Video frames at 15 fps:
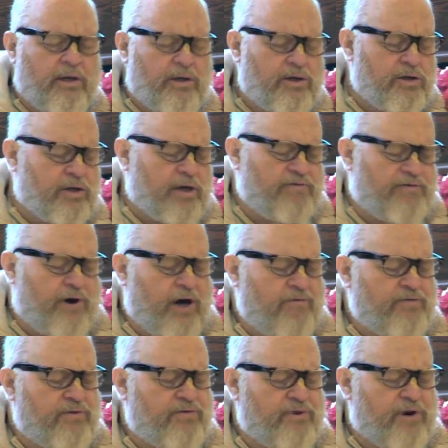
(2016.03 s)
So they fought
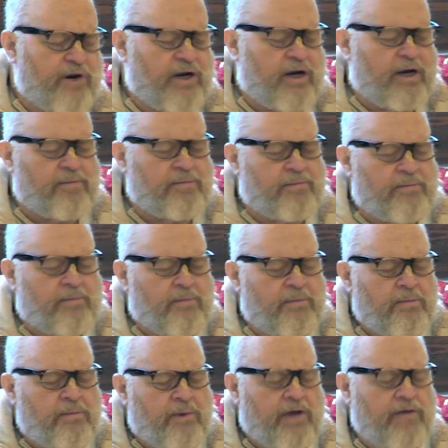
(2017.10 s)
for freedom,
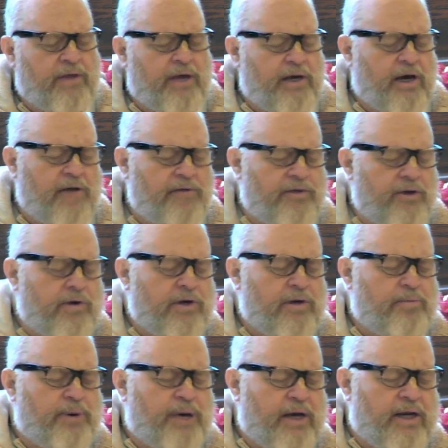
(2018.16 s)
and they got their
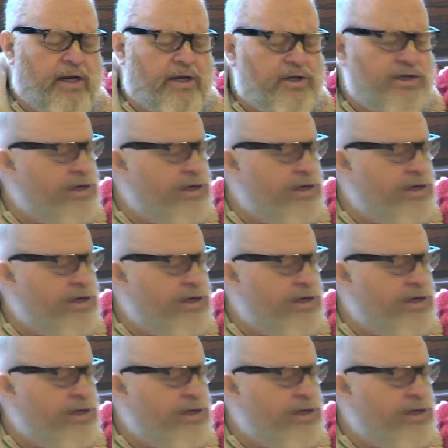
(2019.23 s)
independence.